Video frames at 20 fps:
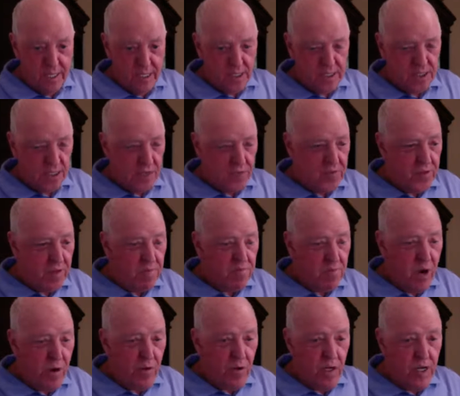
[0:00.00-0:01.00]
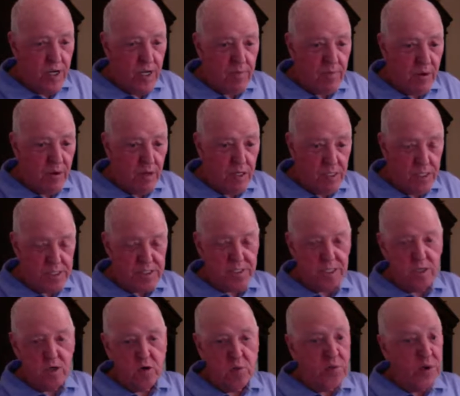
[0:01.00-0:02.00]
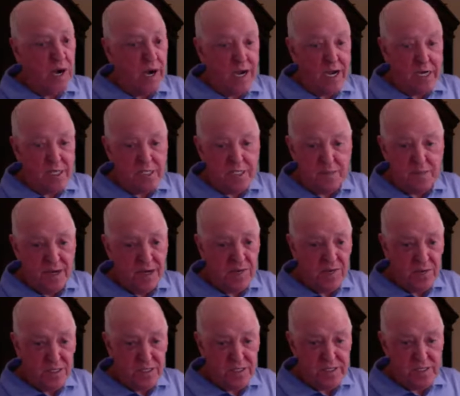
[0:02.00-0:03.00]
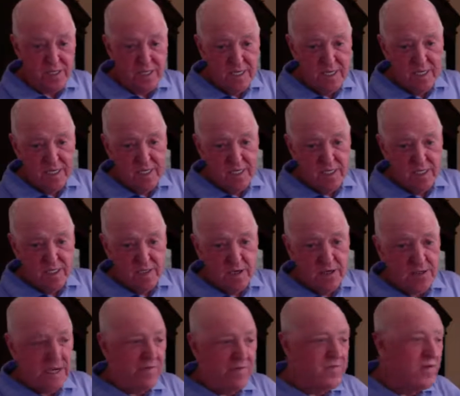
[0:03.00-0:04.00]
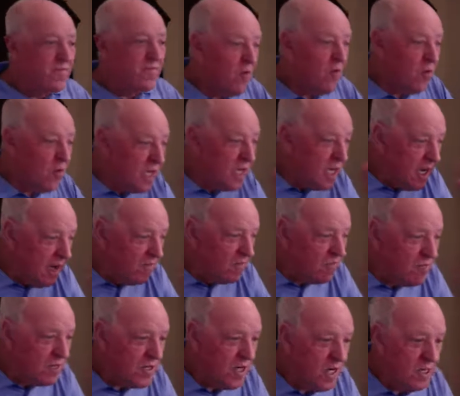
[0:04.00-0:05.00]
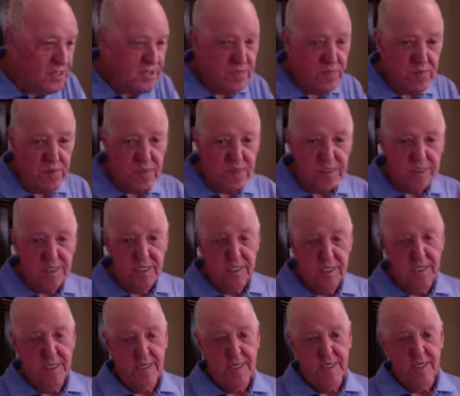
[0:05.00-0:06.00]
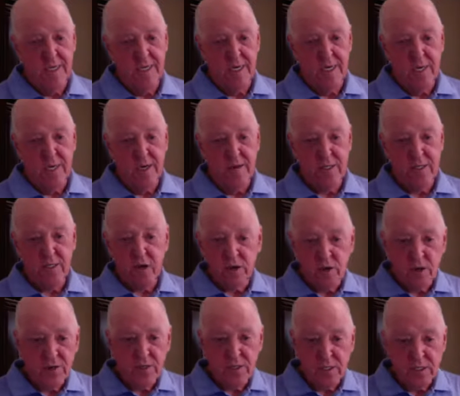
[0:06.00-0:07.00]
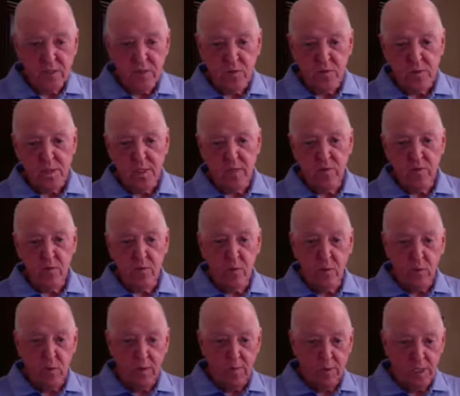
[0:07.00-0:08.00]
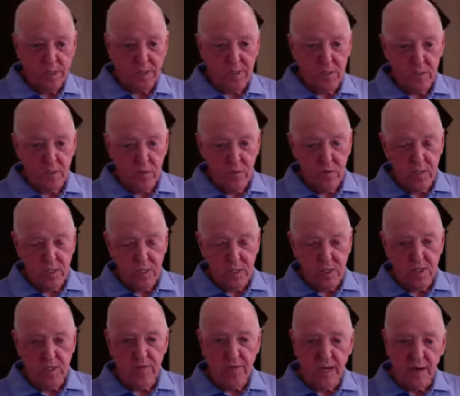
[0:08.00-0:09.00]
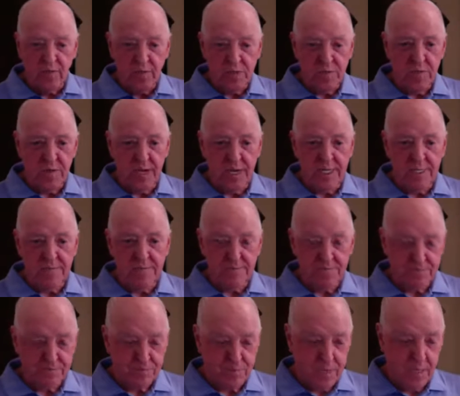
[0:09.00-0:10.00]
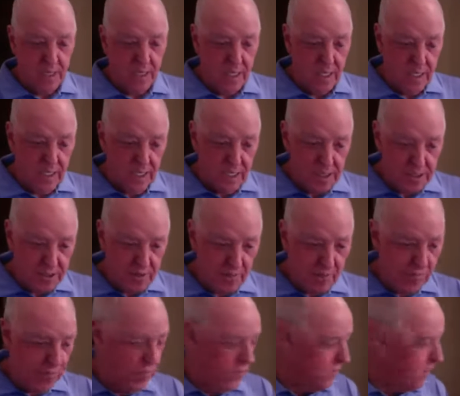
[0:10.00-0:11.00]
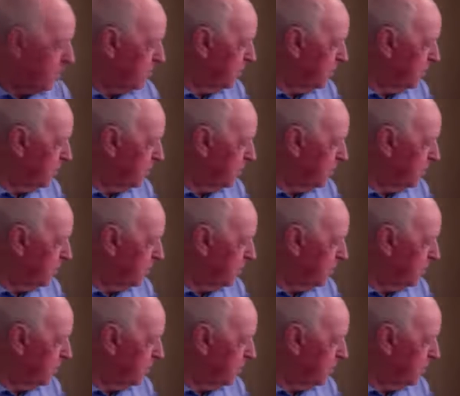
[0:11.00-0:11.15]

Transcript: There's nothing moralistic or pious about this. You don't have to fall in love with customers. It's got nothing to do with it. What we must do is earn their respect and so forth.